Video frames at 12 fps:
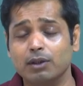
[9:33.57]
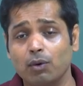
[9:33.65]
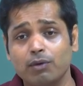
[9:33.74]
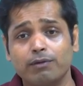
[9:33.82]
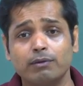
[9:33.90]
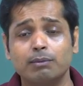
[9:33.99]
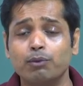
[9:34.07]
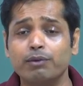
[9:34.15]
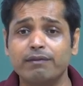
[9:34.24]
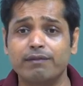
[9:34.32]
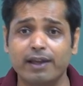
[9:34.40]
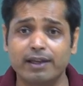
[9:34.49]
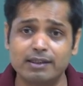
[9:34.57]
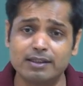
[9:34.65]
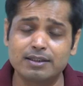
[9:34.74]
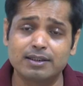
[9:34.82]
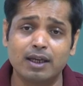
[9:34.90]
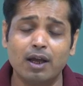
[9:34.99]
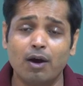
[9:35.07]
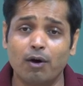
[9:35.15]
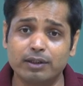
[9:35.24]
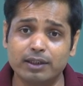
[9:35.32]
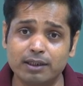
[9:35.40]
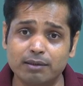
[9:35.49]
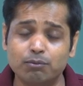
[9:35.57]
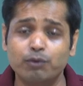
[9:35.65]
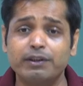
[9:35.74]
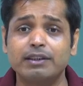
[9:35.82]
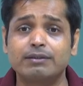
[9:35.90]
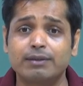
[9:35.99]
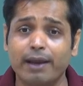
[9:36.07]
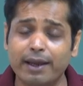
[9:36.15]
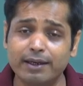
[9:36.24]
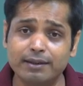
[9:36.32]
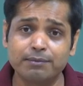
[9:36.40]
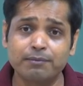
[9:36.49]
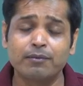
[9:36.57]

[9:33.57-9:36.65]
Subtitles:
load from the moving vehicles or the moving train,